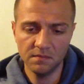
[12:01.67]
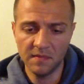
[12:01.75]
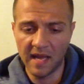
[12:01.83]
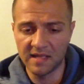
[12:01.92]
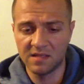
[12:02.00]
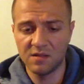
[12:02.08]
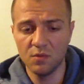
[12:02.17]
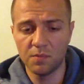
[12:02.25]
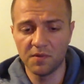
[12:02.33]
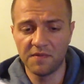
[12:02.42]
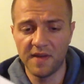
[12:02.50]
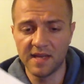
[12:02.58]
Not
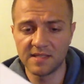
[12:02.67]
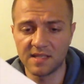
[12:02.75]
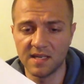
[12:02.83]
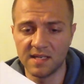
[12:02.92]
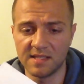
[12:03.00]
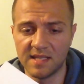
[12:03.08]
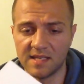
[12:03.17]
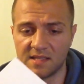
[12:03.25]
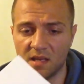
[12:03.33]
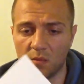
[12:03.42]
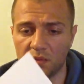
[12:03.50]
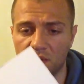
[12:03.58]
super fast cuts, that's
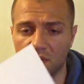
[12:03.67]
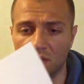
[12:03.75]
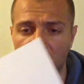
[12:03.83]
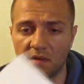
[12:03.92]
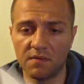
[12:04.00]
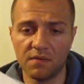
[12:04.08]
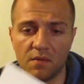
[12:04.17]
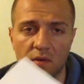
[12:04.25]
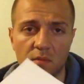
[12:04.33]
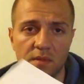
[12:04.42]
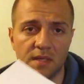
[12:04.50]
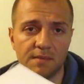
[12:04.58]
not what you're looking
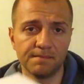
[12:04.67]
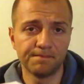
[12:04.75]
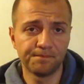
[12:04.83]
for, but